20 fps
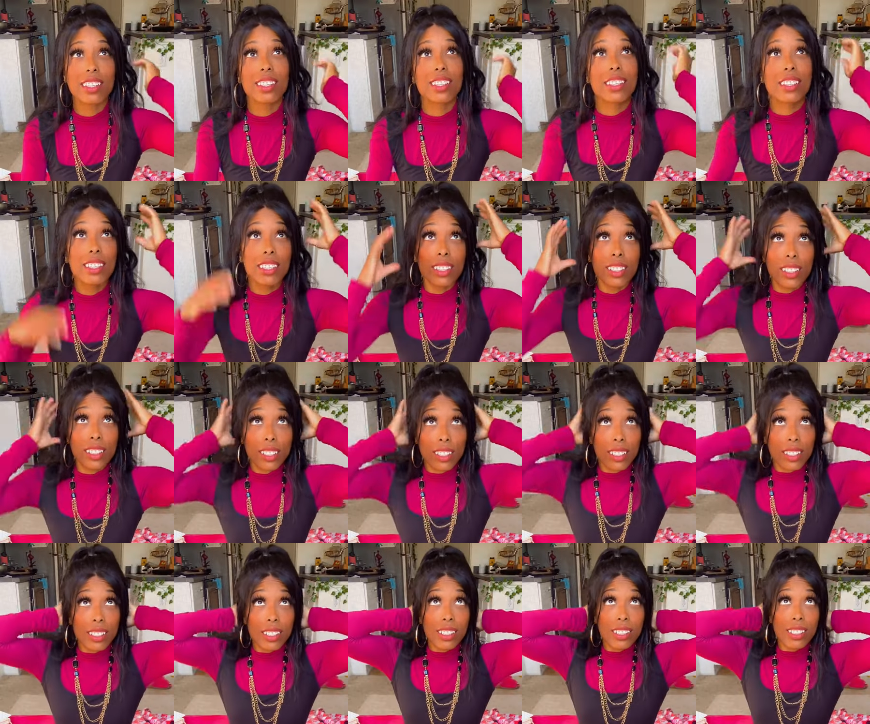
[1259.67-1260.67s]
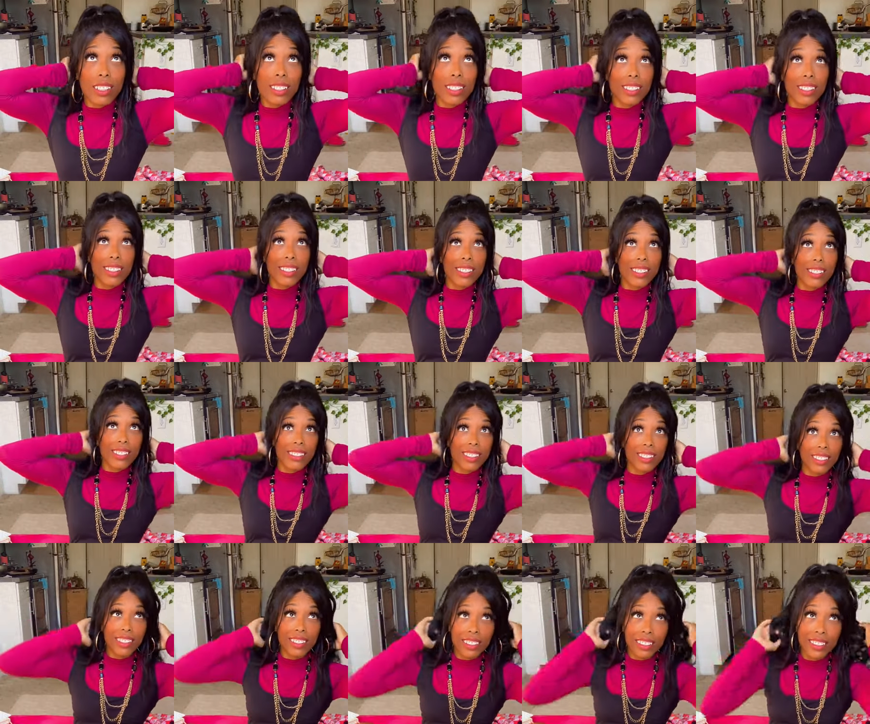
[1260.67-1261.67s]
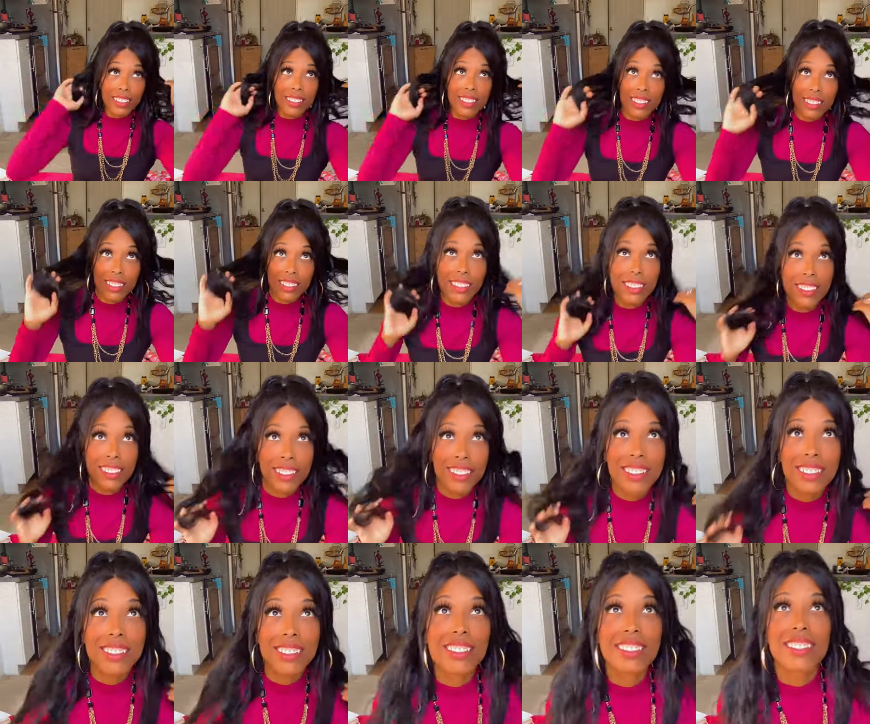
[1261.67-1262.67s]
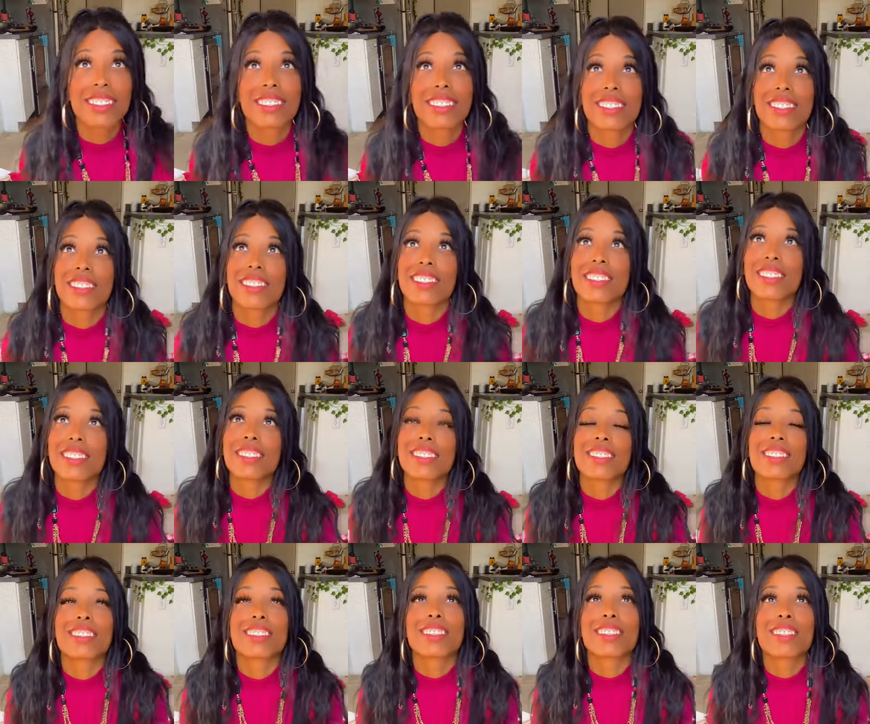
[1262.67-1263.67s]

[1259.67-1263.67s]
(silence)